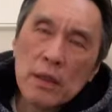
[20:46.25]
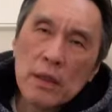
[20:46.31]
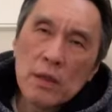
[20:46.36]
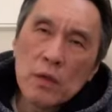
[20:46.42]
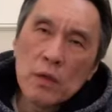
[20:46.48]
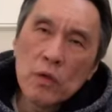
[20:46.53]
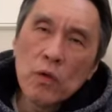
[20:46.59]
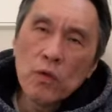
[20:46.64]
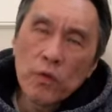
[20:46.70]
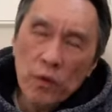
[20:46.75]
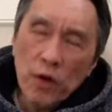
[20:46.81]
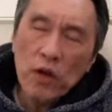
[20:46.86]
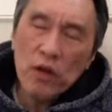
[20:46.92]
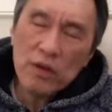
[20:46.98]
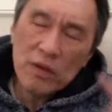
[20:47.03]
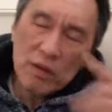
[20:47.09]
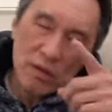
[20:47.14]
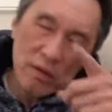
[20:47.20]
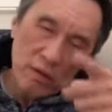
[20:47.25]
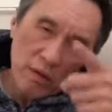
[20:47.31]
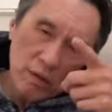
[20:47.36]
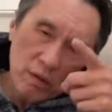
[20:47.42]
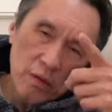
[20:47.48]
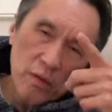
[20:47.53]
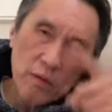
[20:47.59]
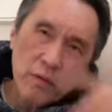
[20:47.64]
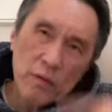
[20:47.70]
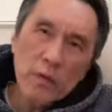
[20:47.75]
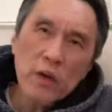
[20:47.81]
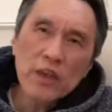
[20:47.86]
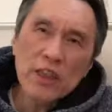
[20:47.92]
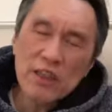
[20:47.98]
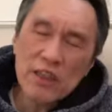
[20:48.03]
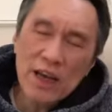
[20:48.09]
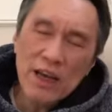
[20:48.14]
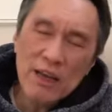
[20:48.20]
who fought for
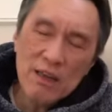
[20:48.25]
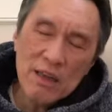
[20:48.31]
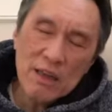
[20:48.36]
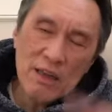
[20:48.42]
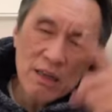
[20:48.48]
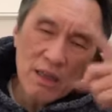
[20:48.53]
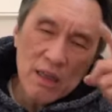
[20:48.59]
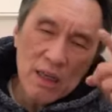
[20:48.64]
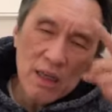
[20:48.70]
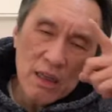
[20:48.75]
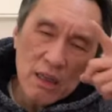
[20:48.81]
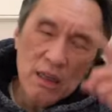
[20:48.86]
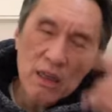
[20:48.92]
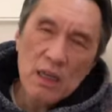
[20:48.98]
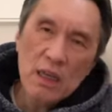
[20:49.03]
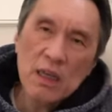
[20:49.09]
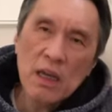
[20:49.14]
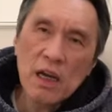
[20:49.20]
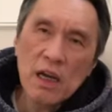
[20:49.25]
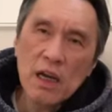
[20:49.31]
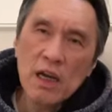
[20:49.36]
the Chinese in the